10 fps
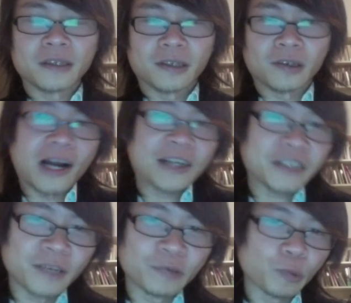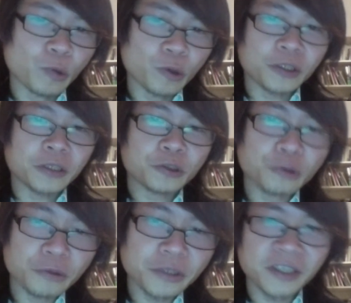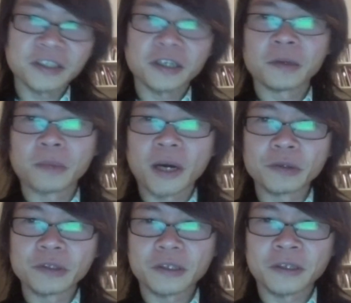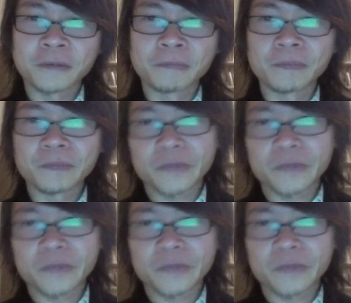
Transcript: or archival projects should think about um,